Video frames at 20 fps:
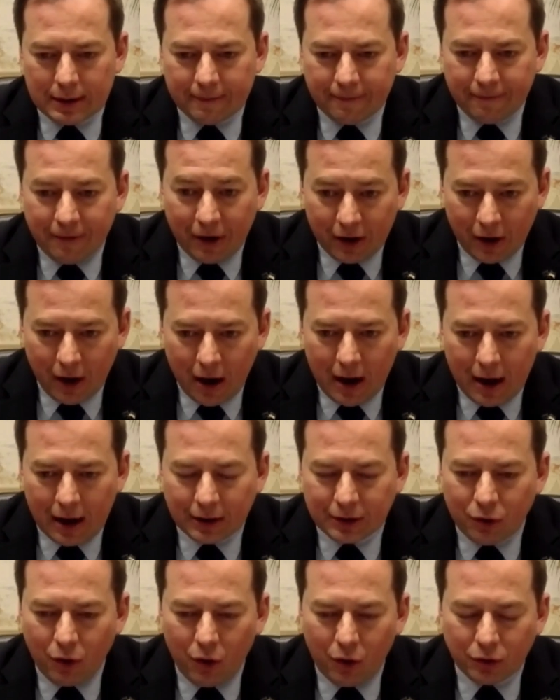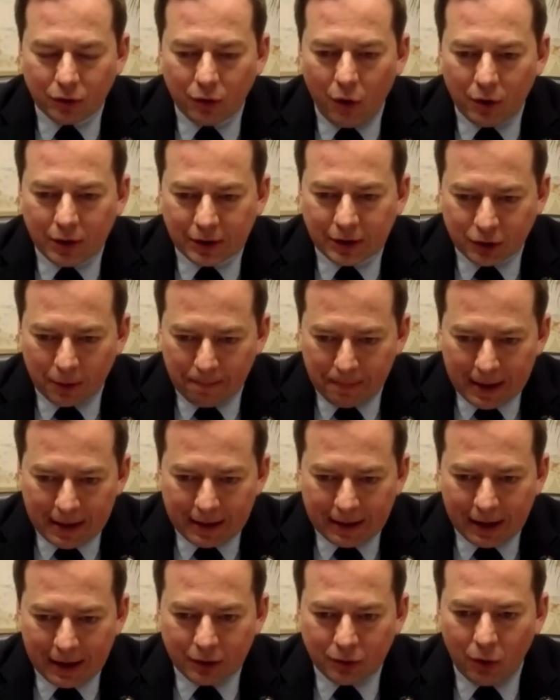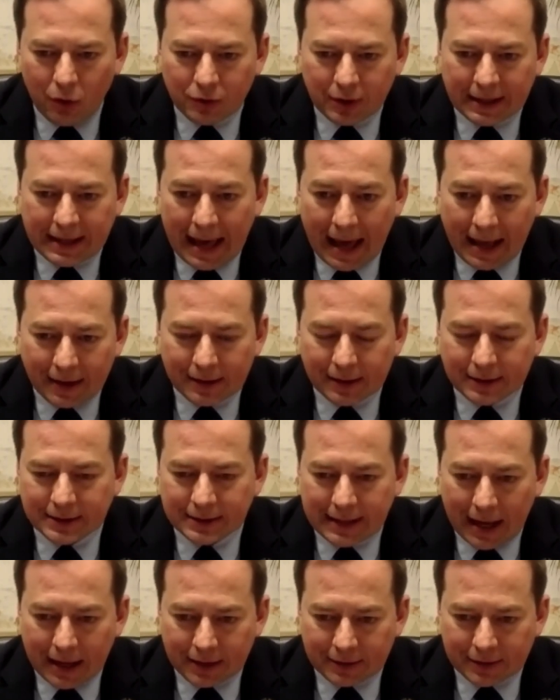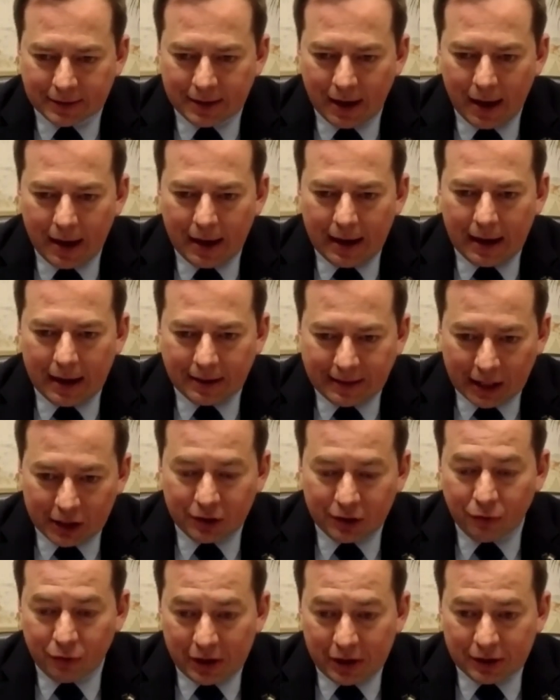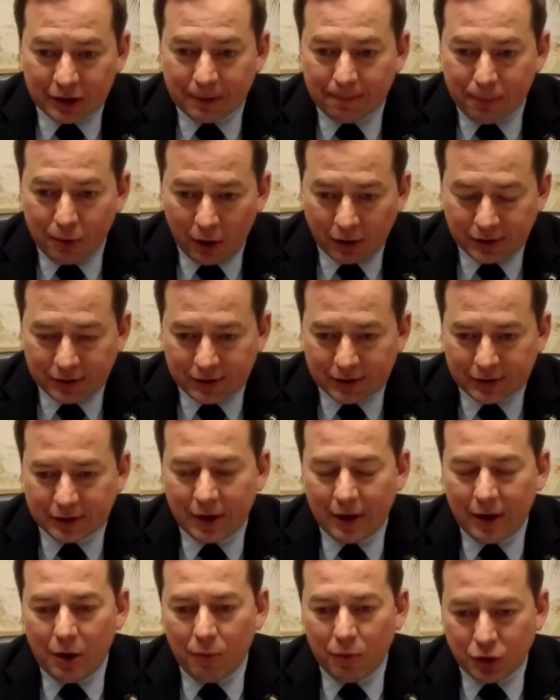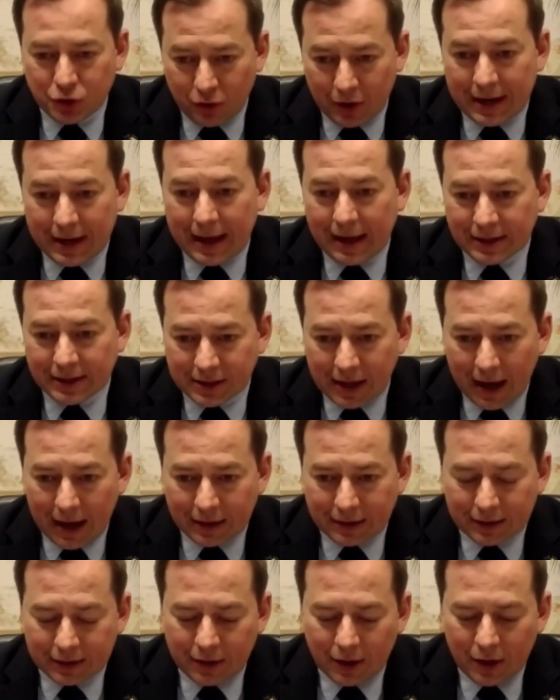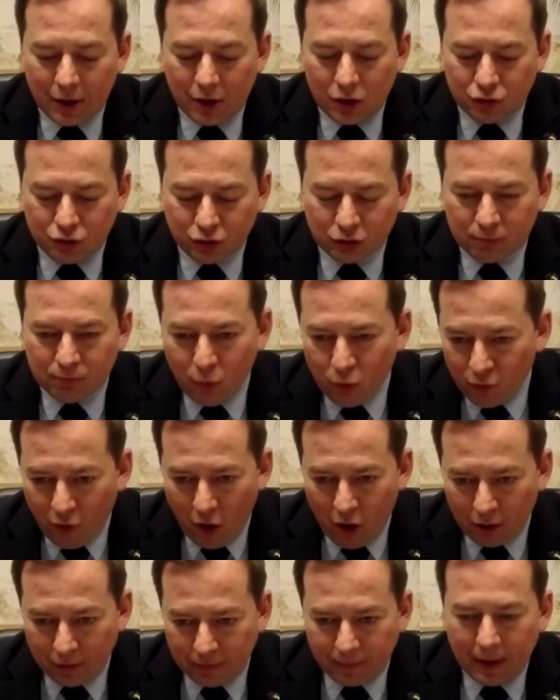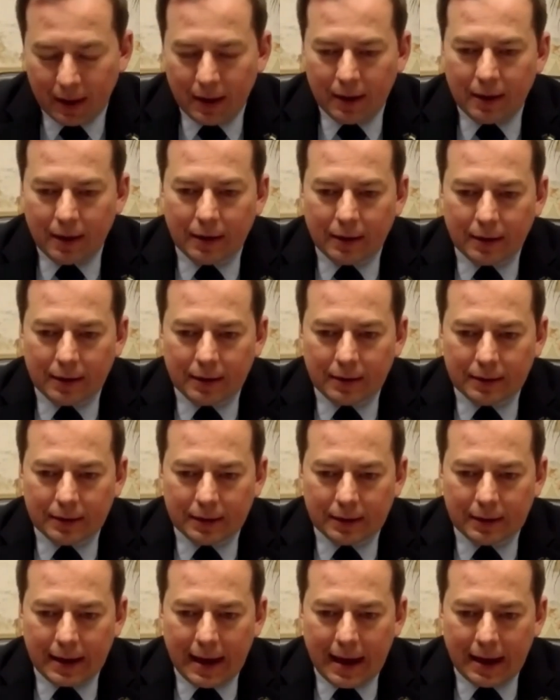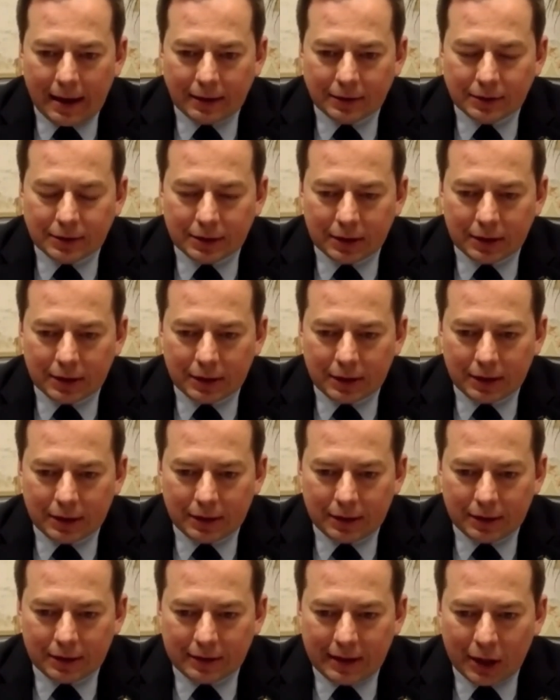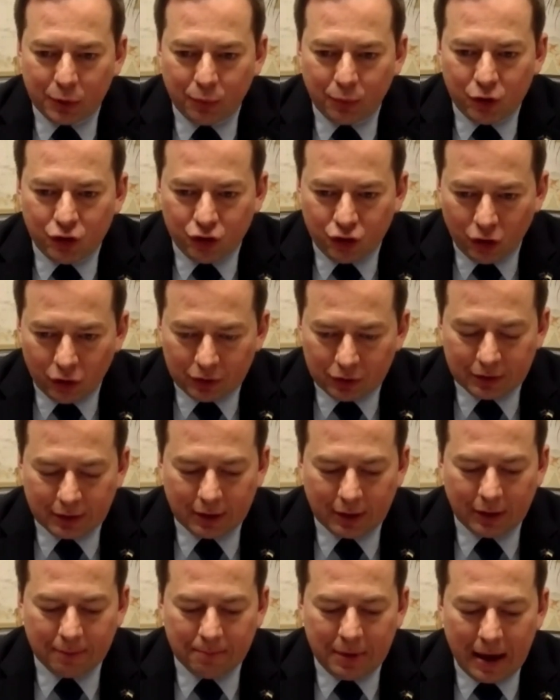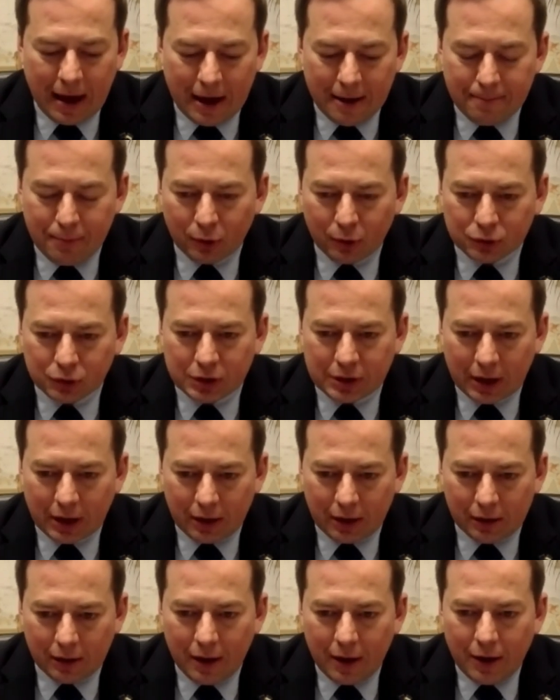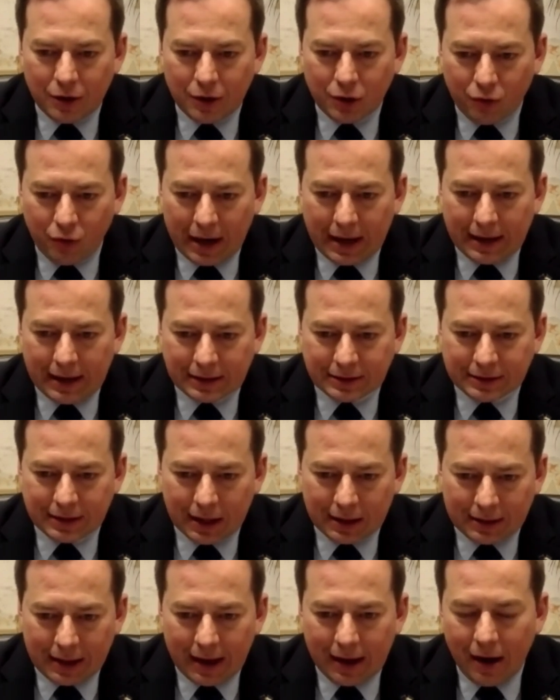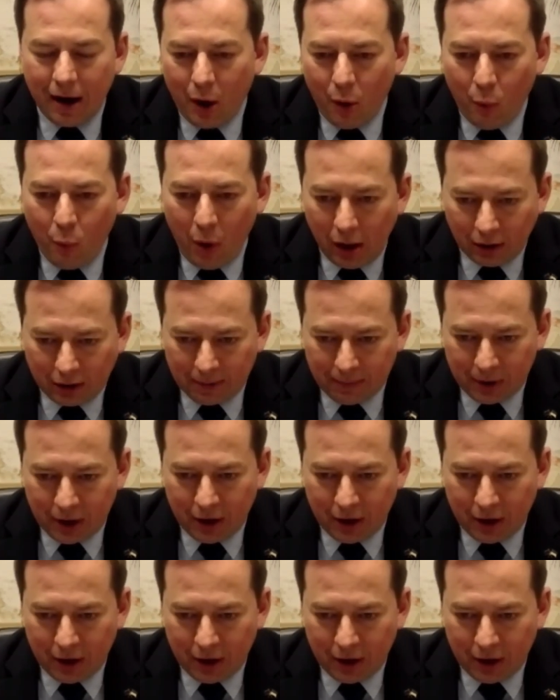very hard on its opinion on the candidate status, and that really the process, which already has started, should move on, and that we should be able to tell Ukrainians that they are welcome